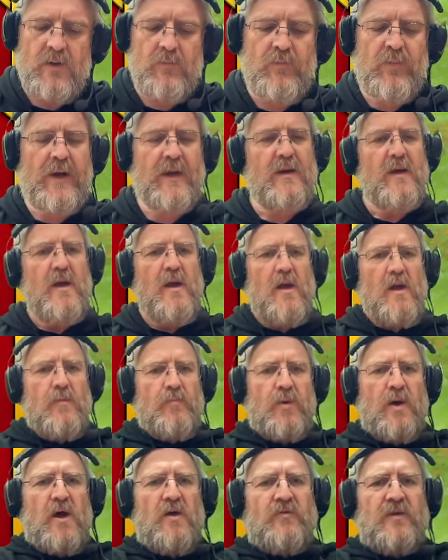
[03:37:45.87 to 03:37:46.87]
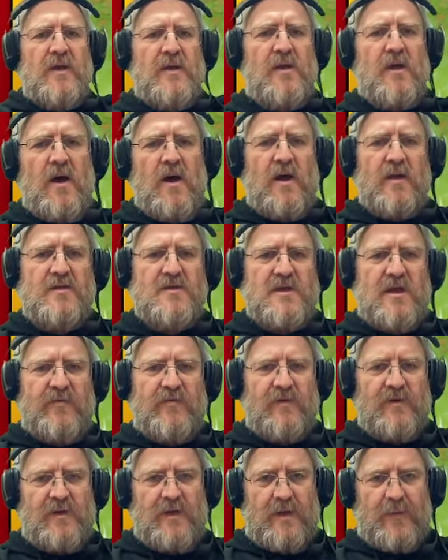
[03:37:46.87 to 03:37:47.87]
But birthday card
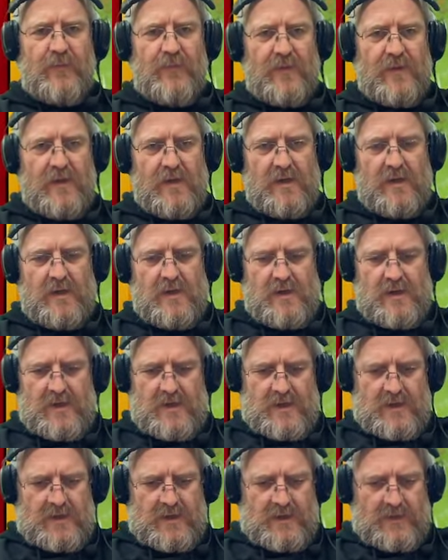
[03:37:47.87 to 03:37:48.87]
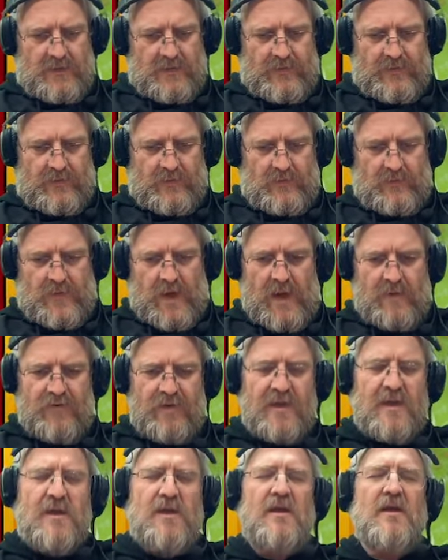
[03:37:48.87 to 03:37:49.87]
definitely. I'm
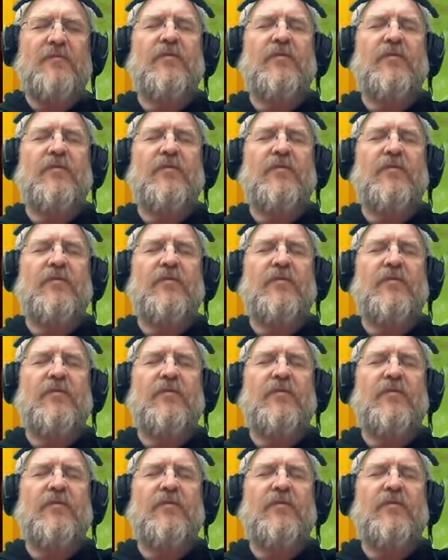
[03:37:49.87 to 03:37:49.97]
thinking